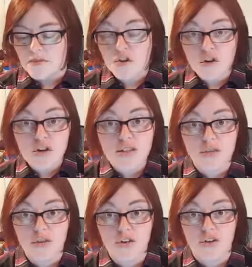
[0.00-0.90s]
sugar is
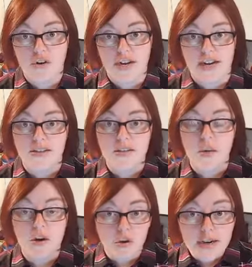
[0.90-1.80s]
the first ingredient. So
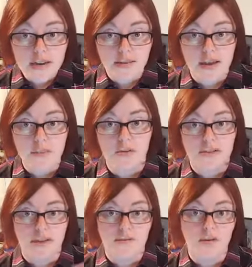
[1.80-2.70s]
on ingredient
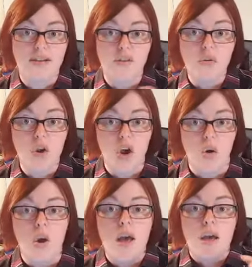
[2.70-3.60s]
labels, if you guys don't know,